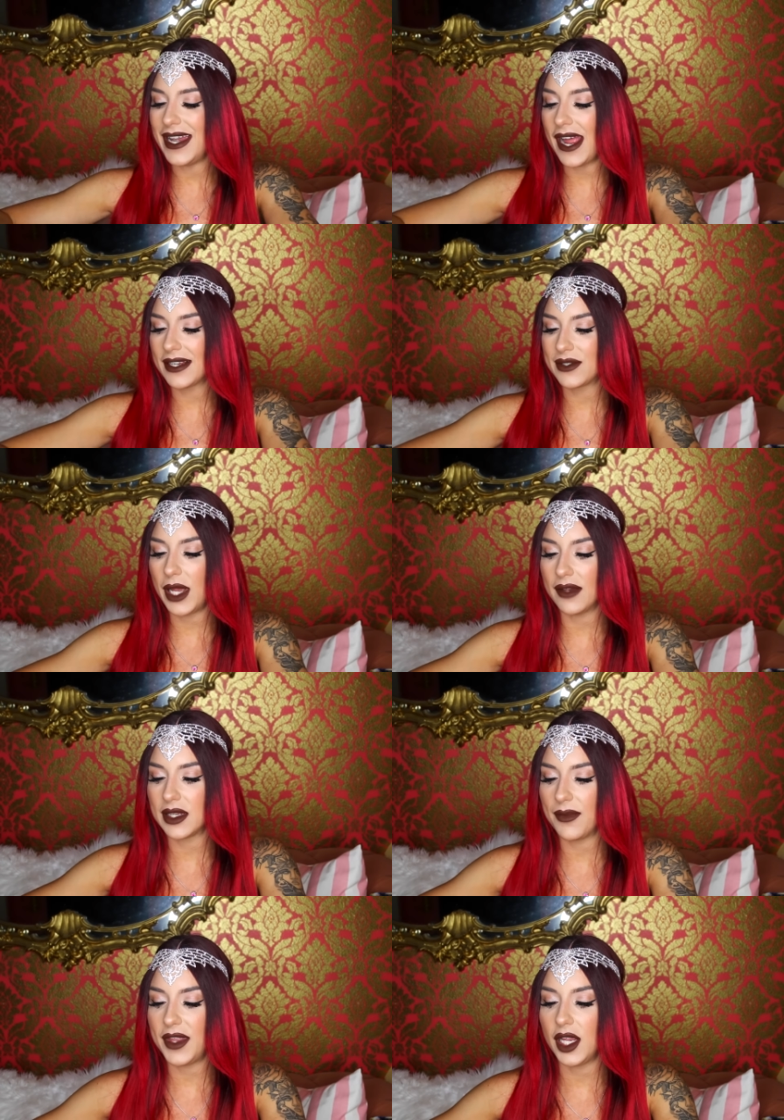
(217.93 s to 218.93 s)
Next, we have
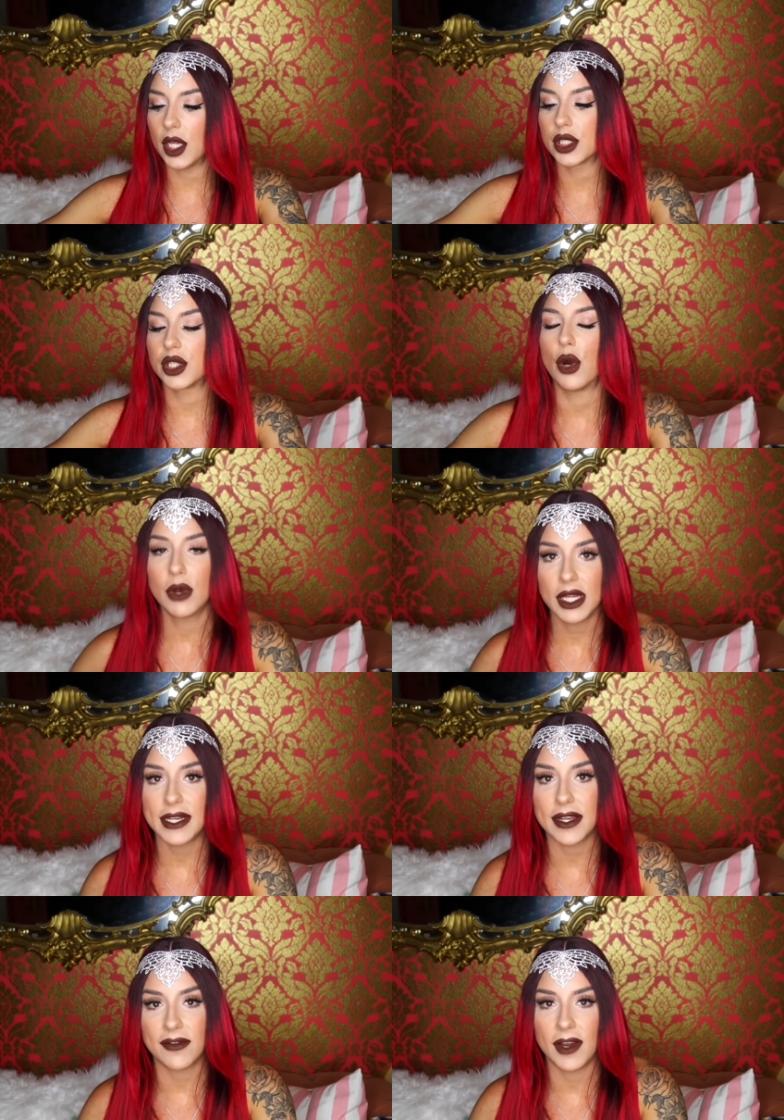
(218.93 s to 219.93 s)
something totally
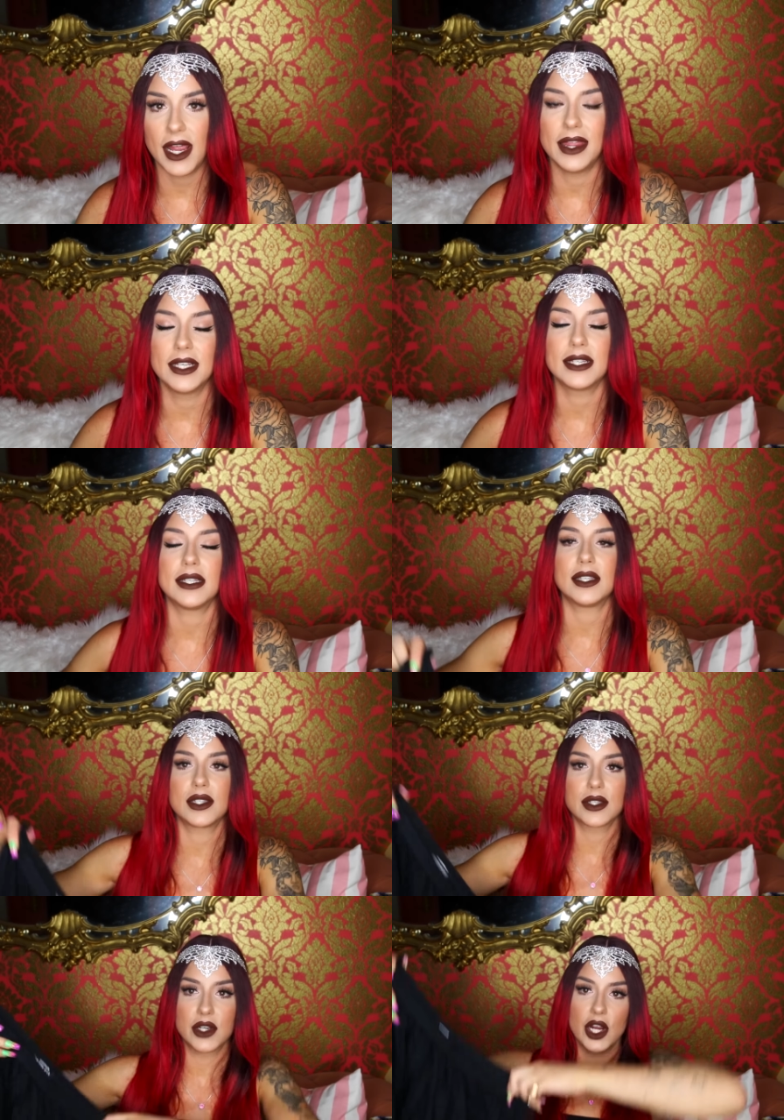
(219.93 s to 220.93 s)
different. This is a
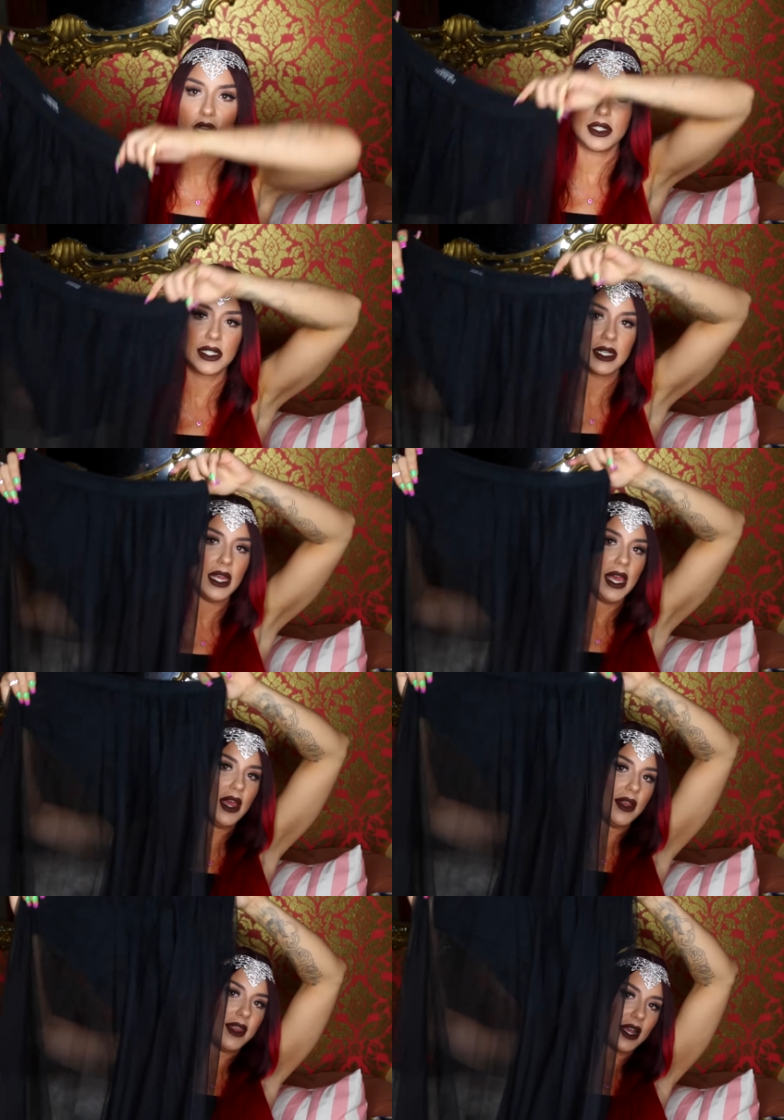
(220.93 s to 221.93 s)
skirt
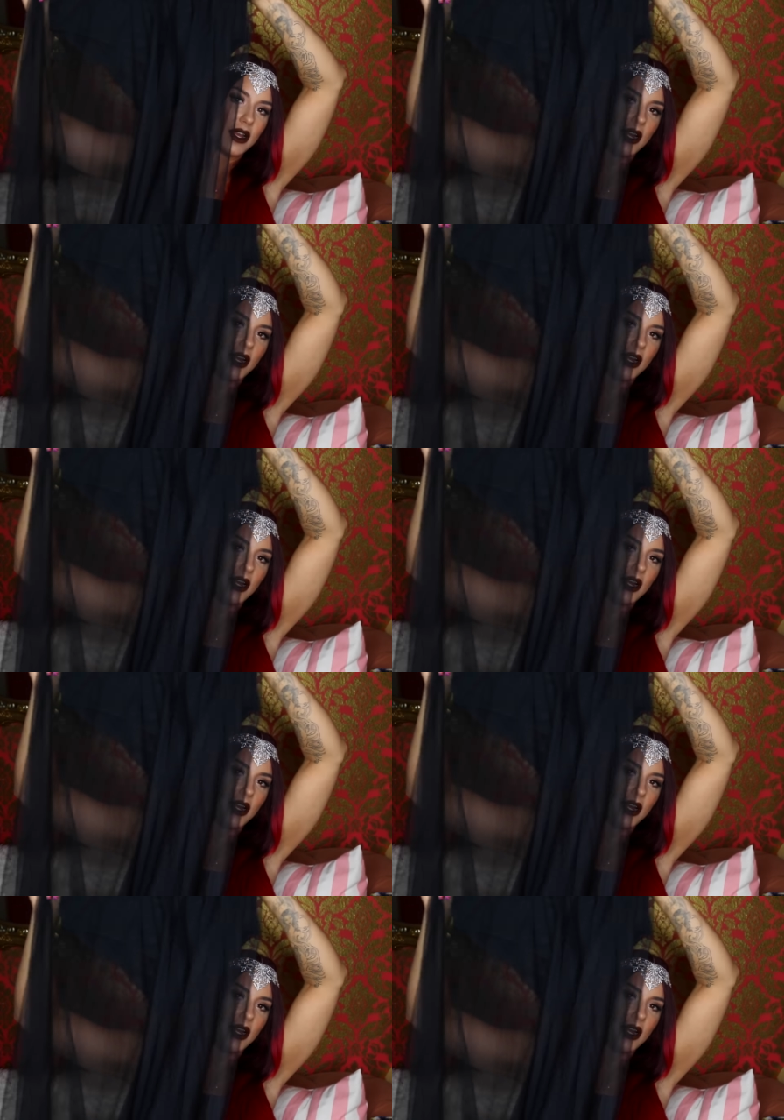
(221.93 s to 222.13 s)
that